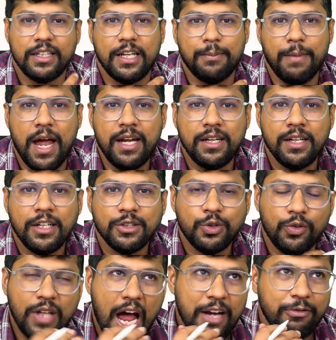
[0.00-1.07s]
demand. So
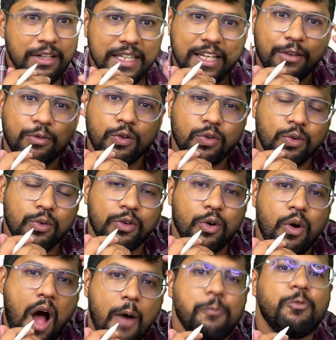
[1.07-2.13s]
that will give you,
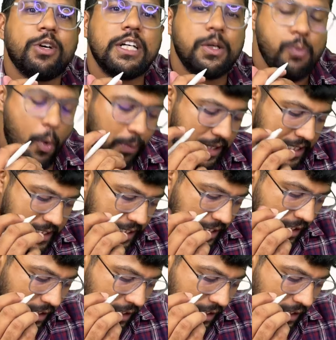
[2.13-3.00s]
upward mobility